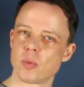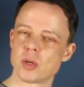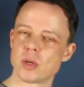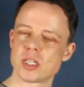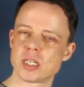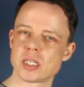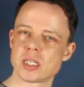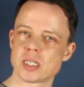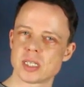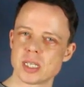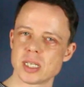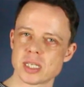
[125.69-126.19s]
which
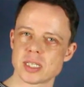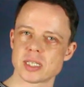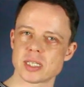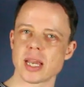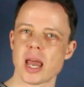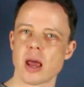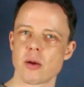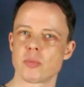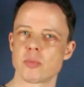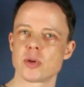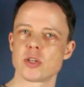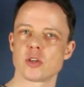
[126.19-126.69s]
is this
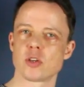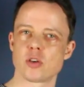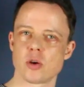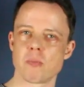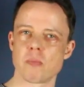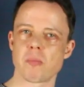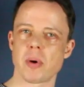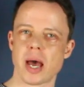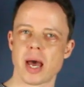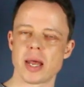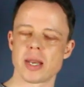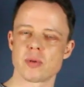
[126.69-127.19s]
sound when you
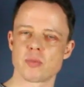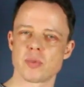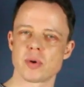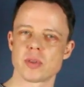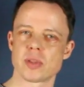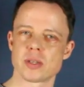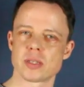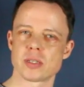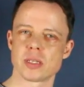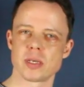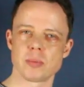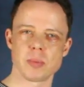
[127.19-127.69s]
combine it with
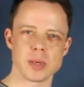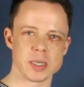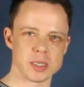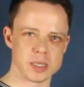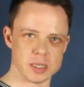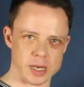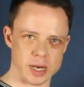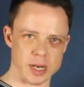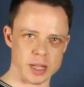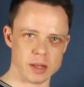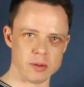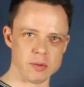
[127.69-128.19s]
the C major
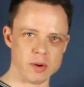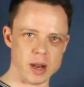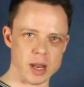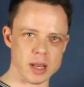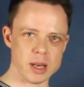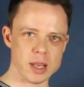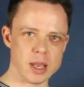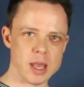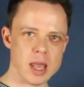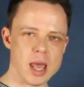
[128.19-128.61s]
scale, right?